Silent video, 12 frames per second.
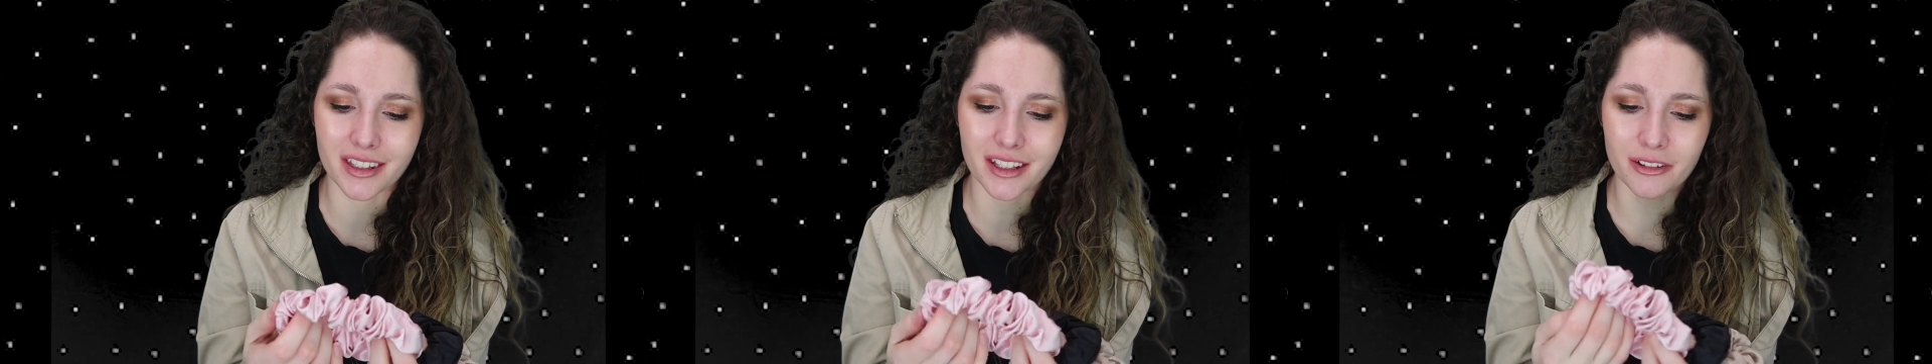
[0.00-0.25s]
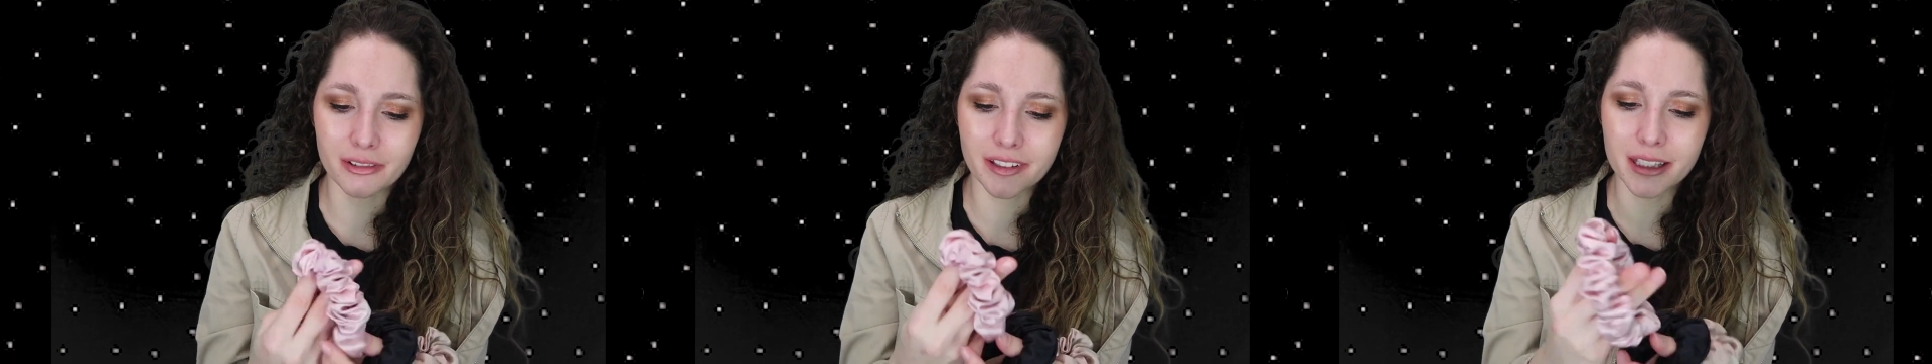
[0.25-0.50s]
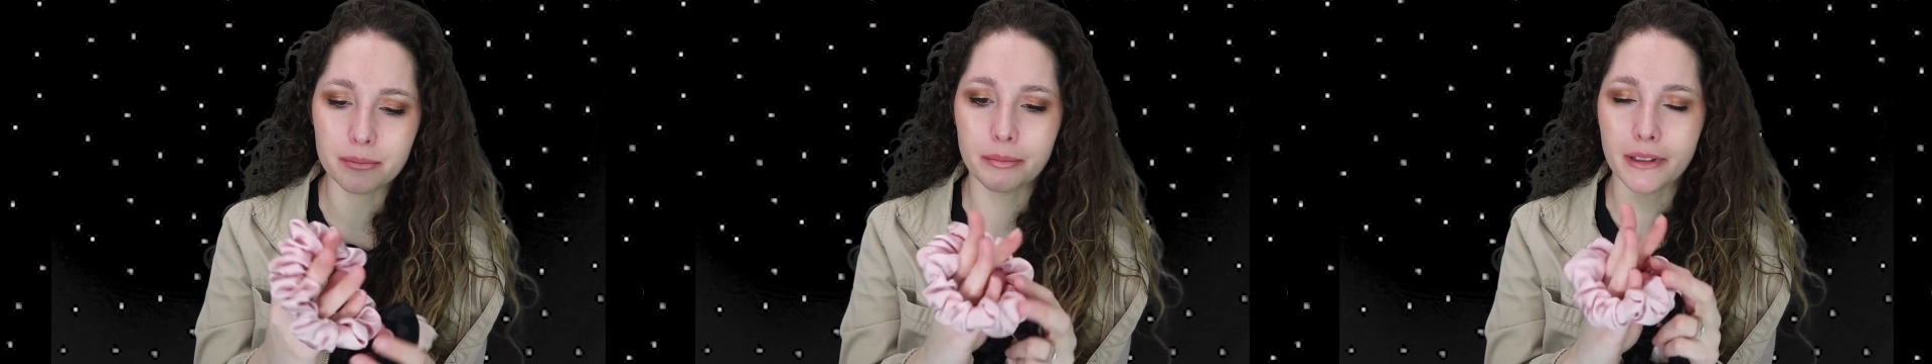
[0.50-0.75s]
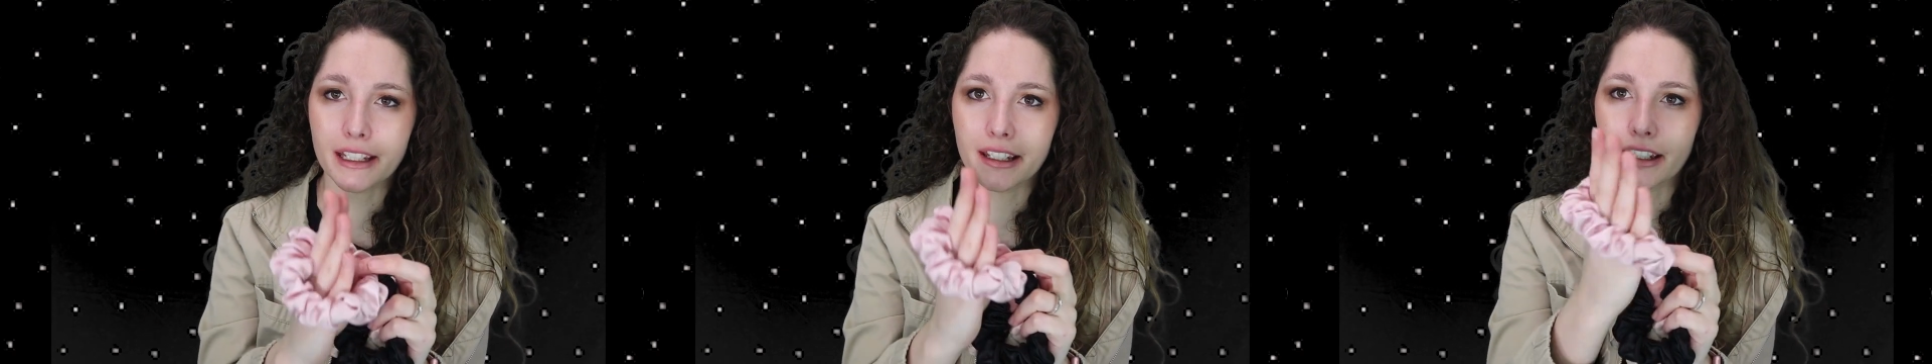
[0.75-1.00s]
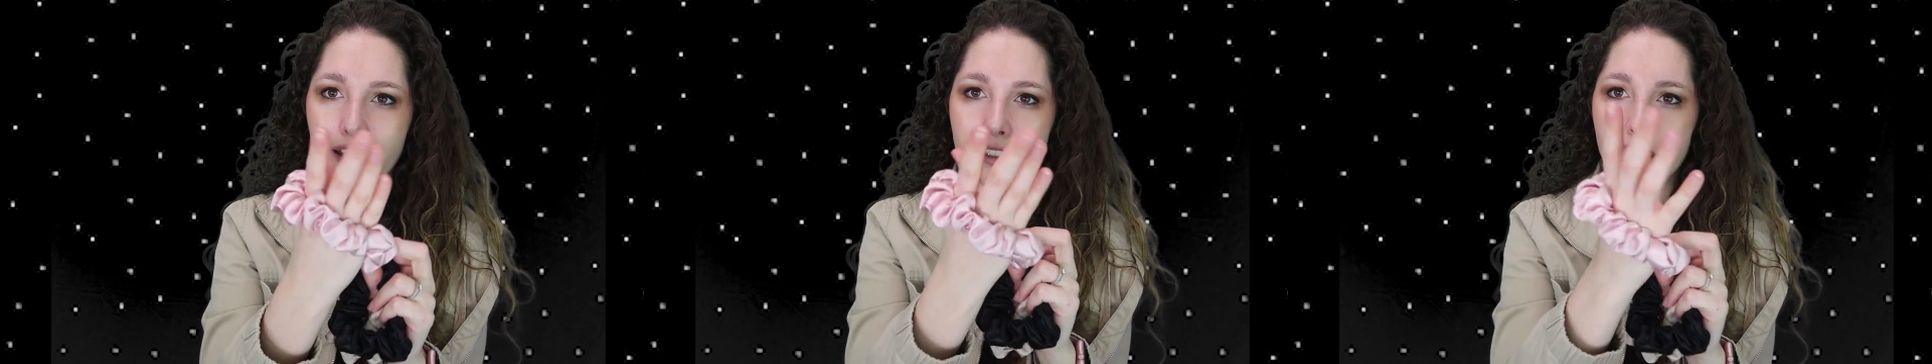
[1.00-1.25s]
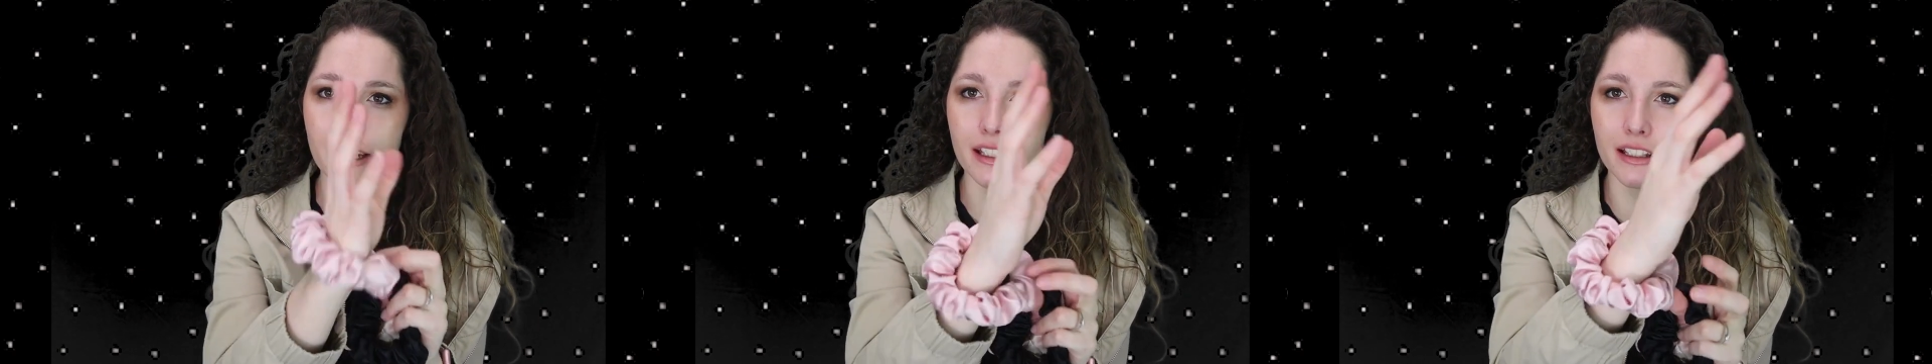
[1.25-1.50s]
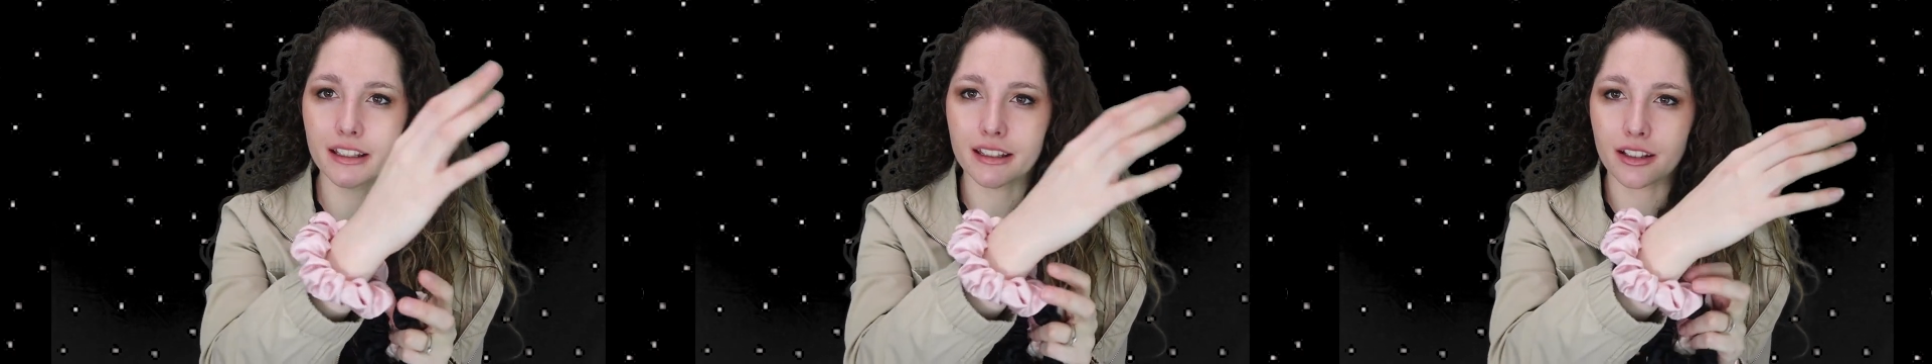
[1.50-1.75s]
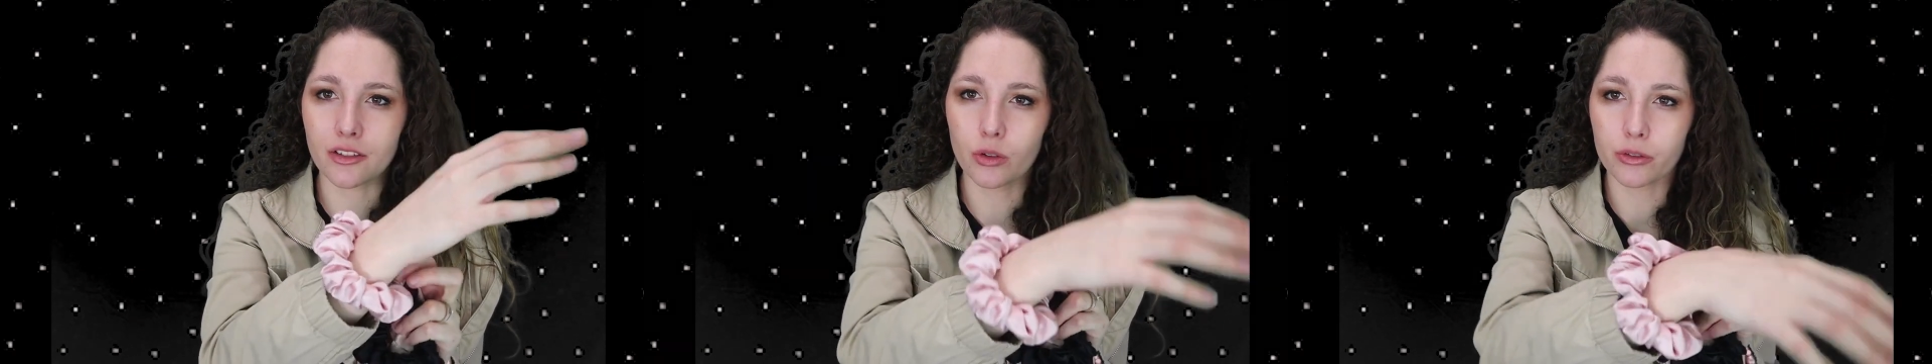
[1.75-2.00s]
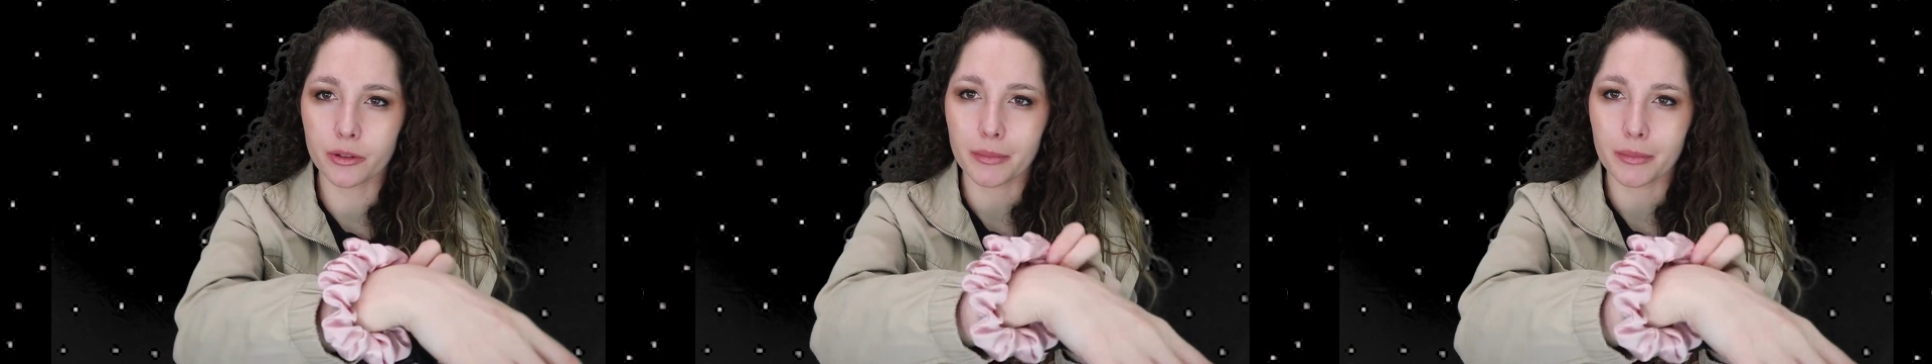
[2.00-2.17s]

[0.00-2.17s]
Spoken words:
They're really big, like over